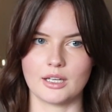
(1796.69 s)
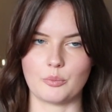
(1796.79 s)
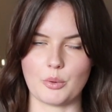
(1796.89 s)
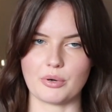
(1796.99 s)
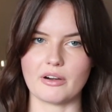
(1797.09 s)
It
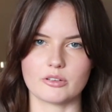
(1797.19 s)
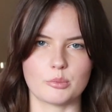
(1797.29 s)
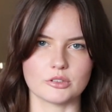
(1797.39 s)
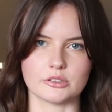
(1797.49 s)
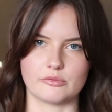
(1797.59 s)
would be
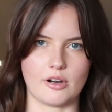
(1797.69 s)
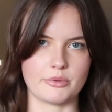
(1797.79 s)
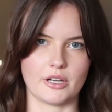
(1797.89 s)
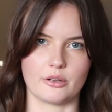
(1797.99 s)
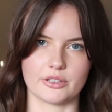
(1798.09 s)
preferable to rip
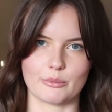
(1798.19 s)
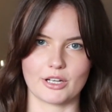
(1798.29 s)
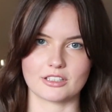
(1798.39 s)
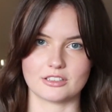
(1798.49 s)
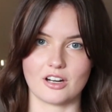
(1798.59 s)
the whole thing
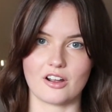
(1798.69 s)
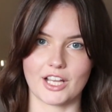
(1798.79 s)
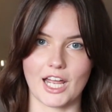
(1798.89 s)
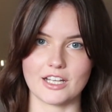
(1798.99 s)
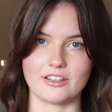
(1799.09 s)
back and start
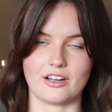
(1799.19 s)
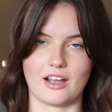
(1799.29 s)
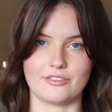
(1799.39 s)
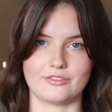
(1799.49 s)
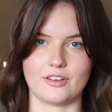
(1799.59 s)
again than
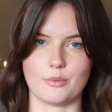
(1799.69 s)
have